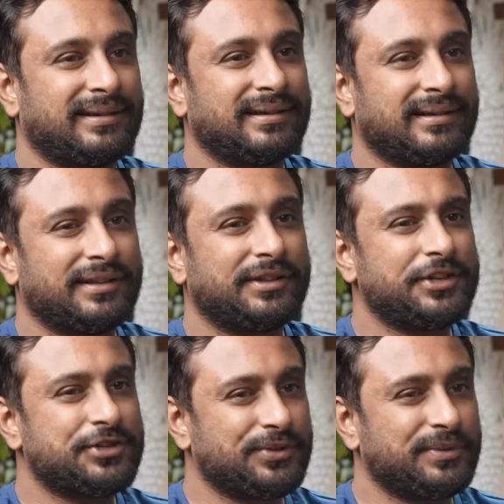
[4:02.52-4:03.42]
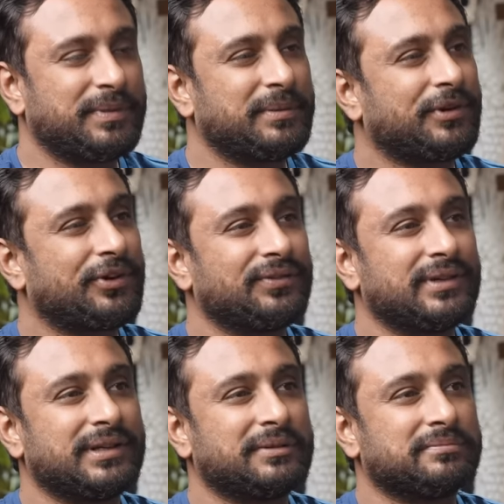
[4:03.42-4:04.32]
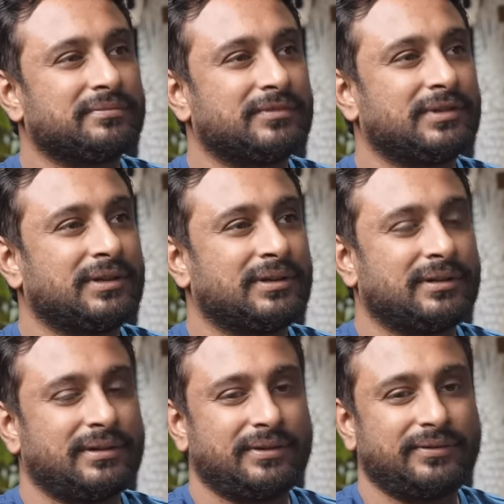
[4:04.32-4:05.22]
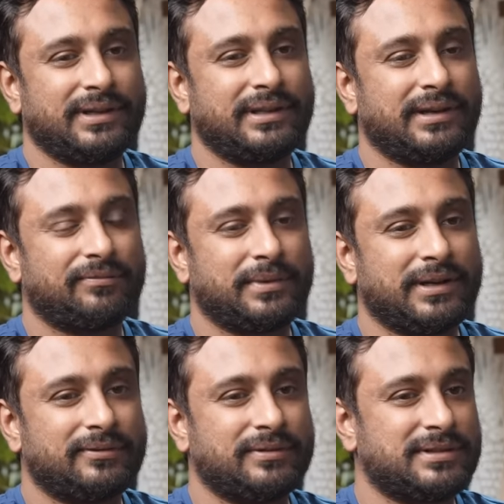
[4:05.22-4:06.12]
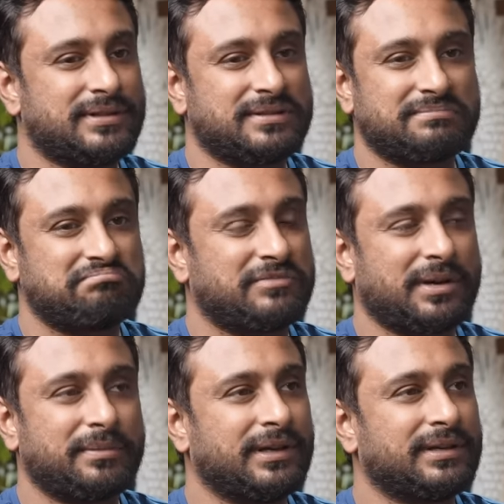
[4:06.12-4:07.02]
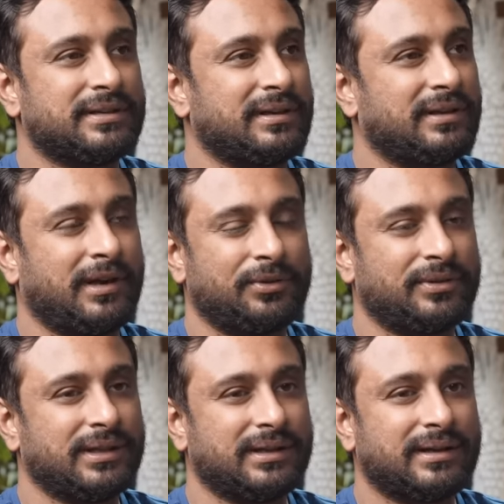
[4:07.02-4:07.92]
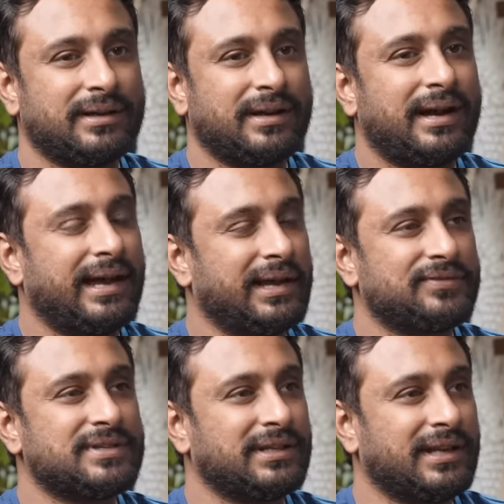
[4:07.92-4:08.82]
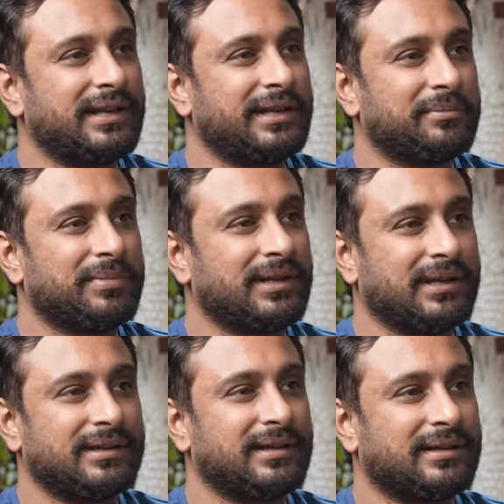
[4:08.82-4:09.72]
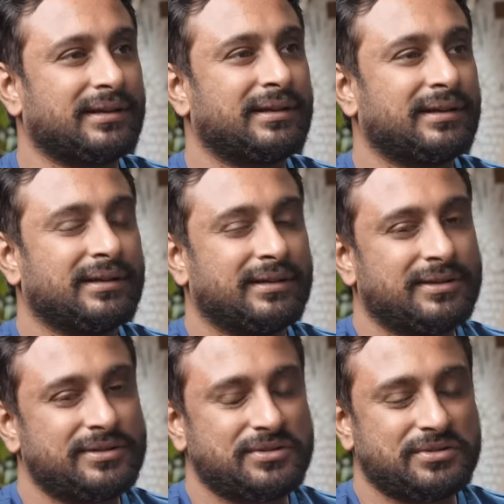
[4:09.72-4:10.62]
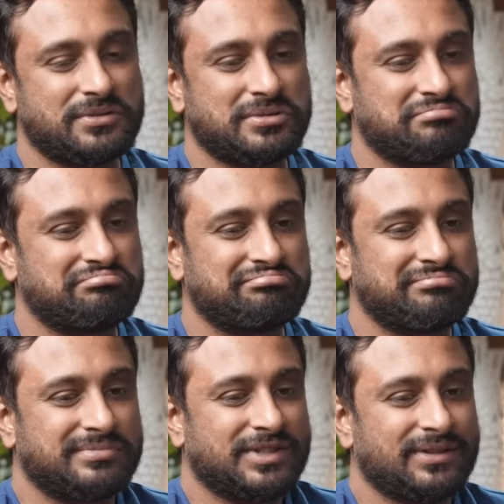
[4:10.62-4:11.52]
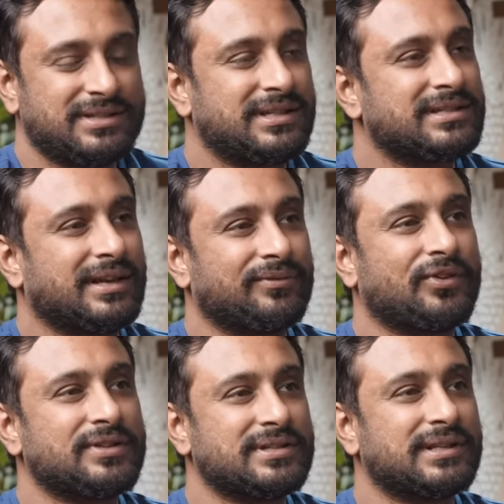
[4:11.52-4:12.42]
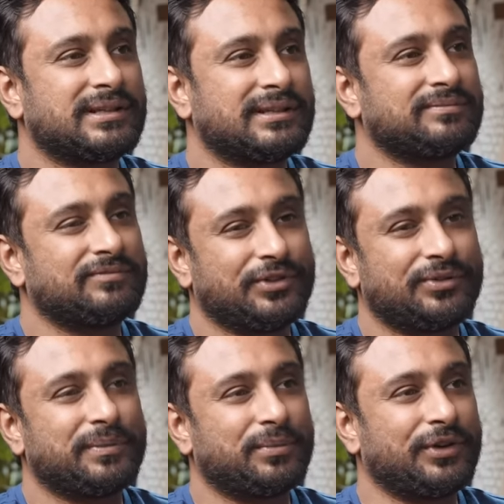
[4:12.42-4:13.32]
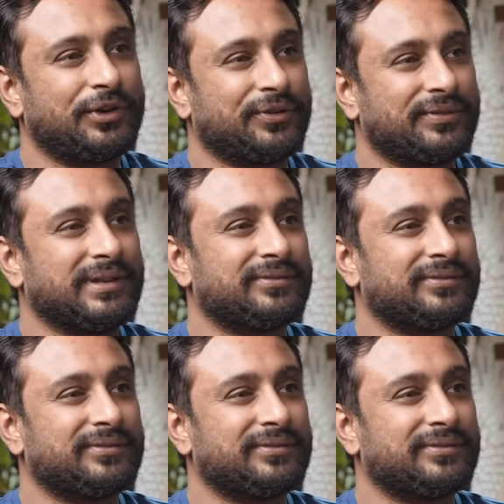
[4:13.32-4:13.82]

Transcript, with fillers: think I think they should be proud of the team. The way they have played was tremendous. I, I don't think I have seen any team play like that. So and it's just unfortunate that we couldn't pull it off in the